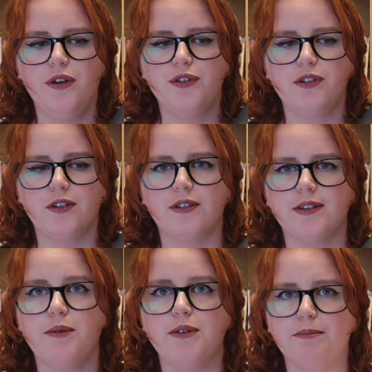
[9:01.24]
just as
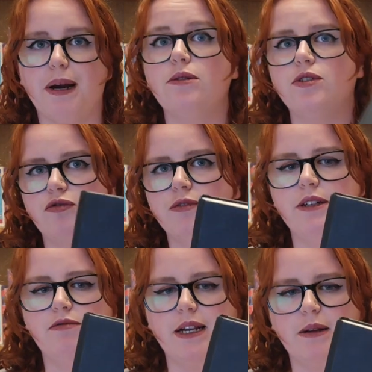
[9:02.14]
I was about to
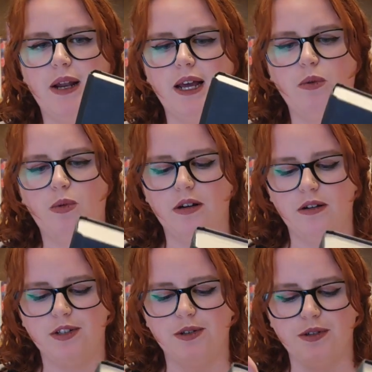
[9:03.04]
read Ready Player 1,
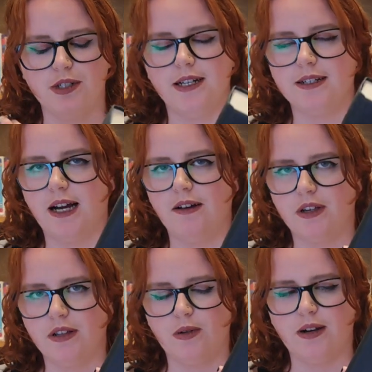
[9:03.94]
so it was nice to have
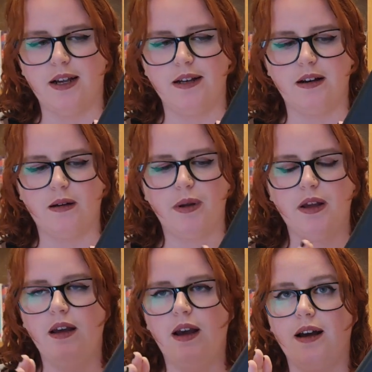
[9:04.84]
this one lined up.
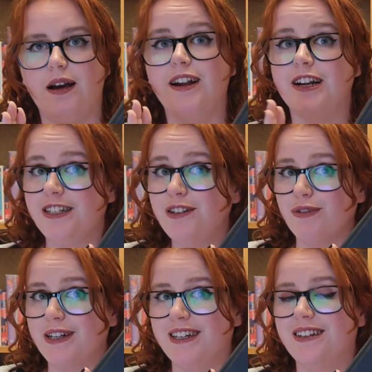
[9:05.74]
And I did
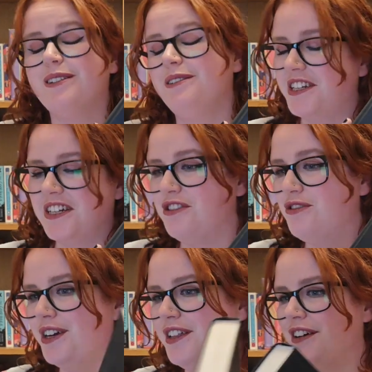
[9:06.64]
read it, didn't
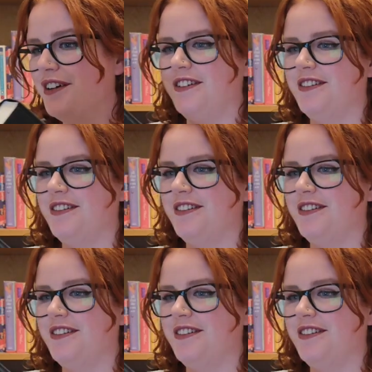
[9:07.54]
enjoy it though.